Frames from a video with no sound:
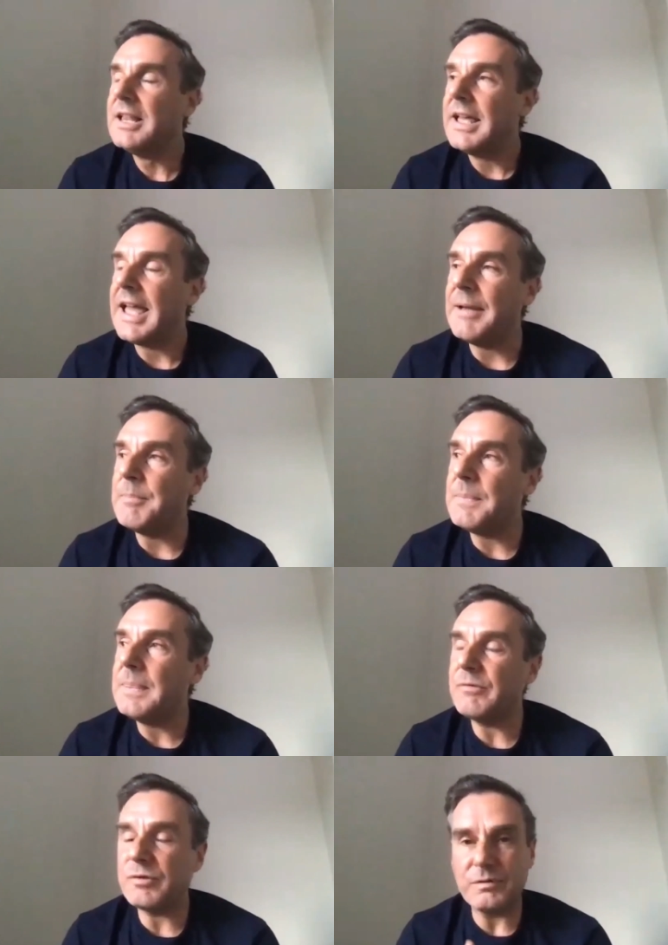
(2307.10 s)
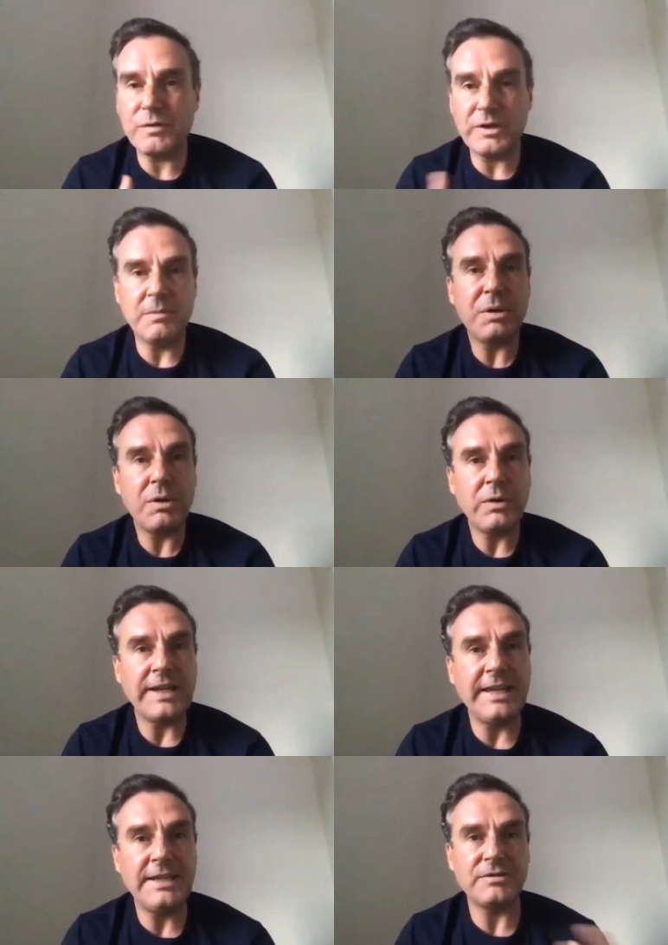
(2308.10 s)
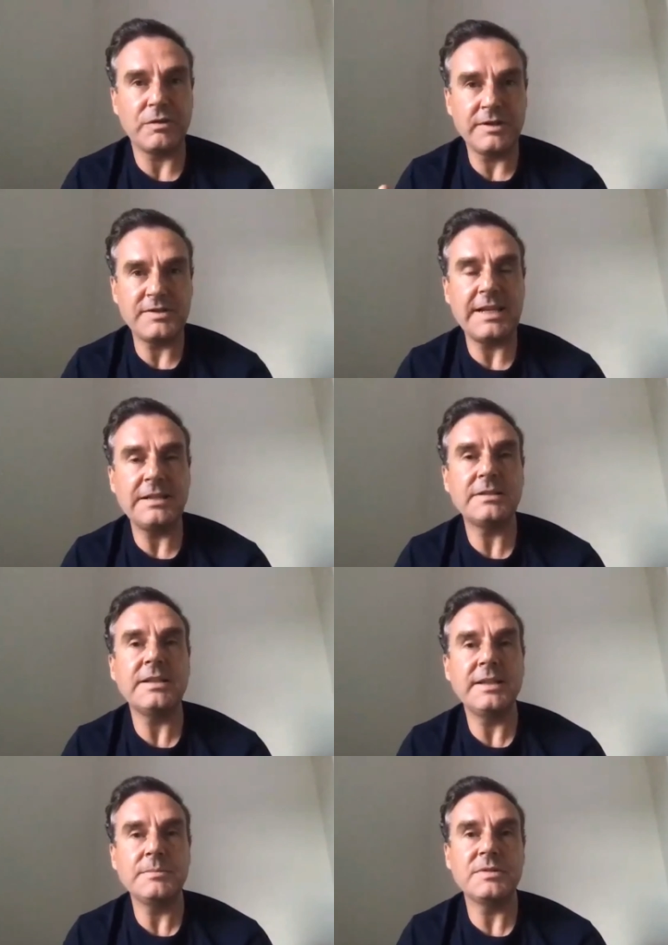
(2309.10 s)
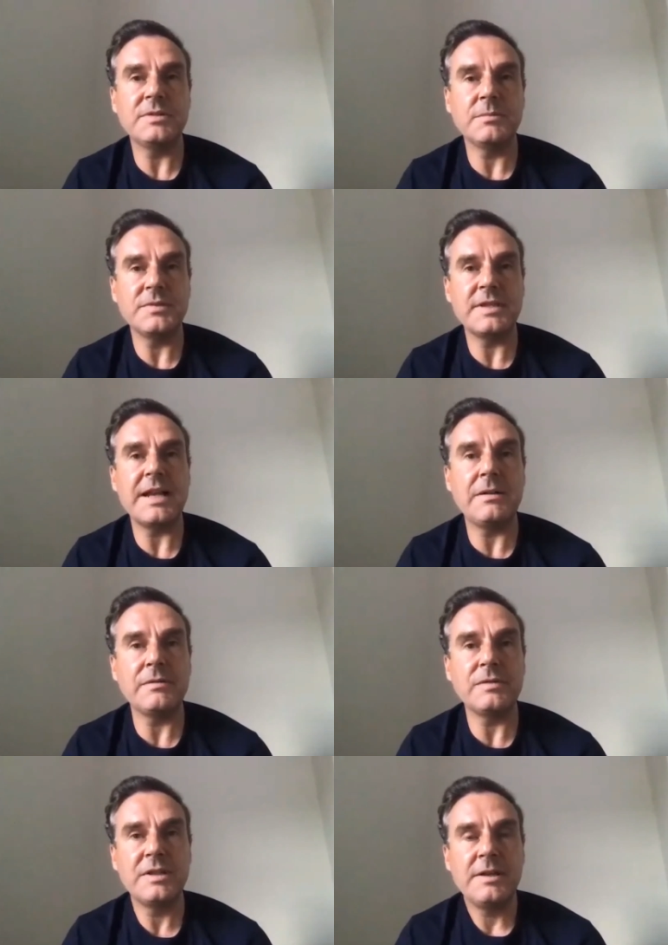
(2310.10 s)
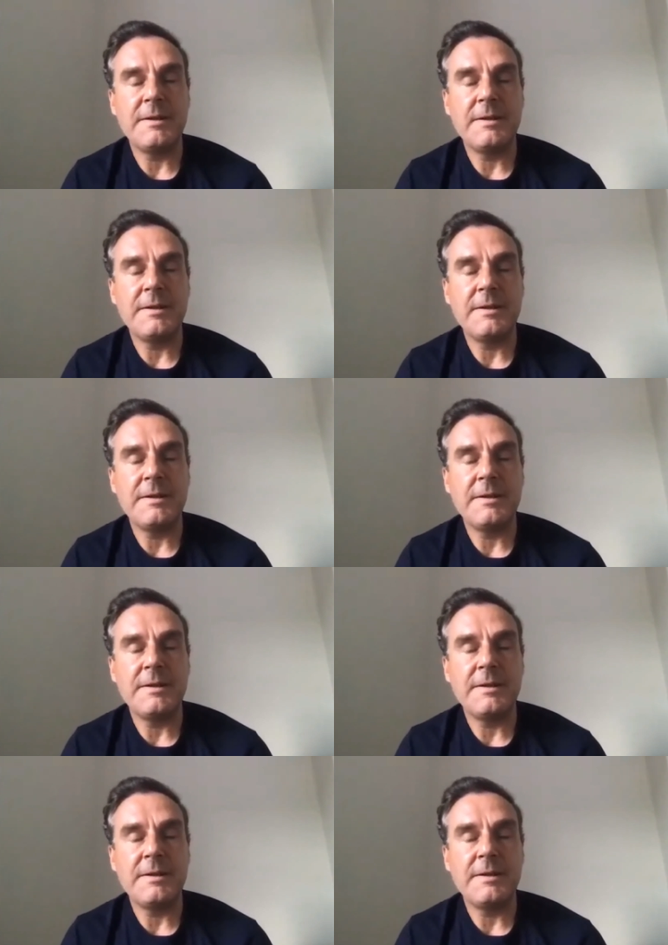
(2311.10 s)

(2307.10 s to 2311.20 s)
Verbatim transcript: um, for, for the employees, for the sales teams themselves.